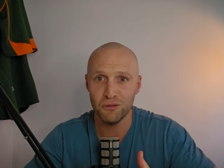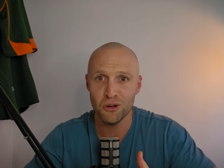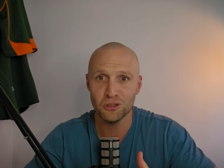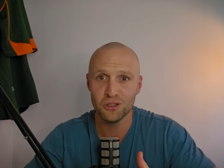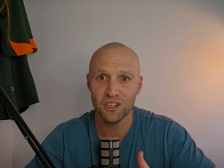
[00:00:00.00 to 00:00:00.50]

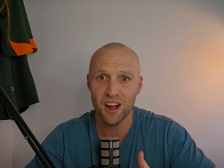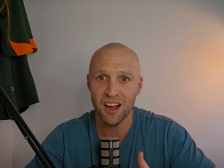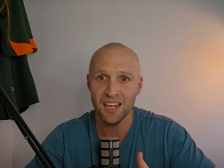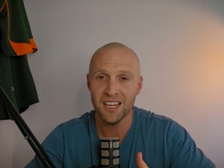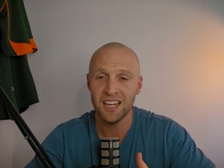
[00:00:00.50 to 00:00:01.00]
first
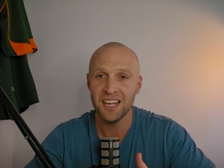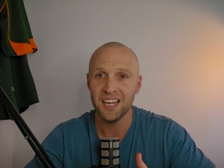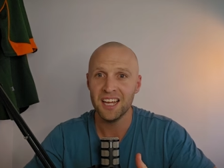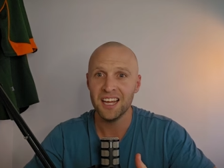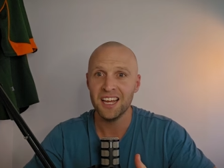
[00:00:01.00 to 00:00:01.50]
try.
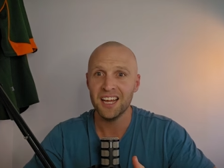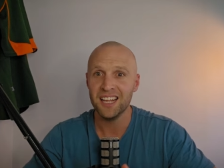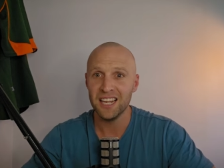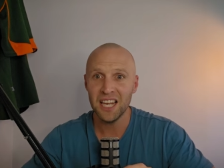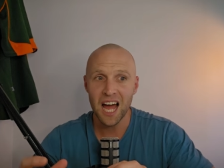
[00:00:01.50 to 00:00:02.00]

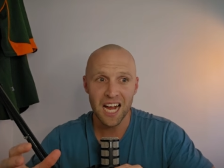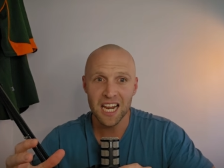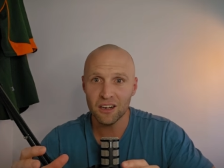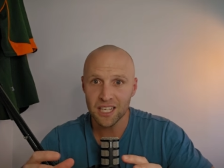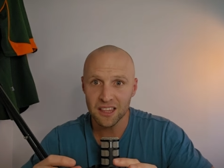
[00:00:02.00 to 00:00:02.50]
Line
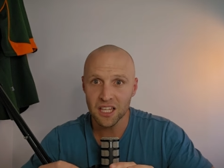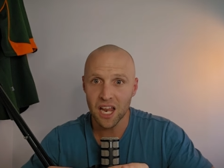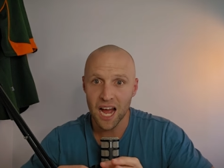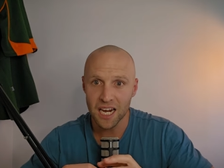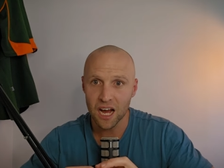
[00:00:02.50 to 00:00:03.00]
out, get the
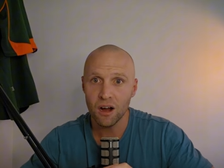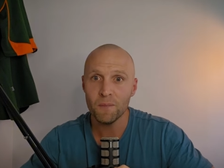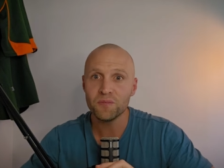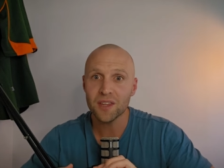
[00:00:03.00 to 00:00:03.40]
line out.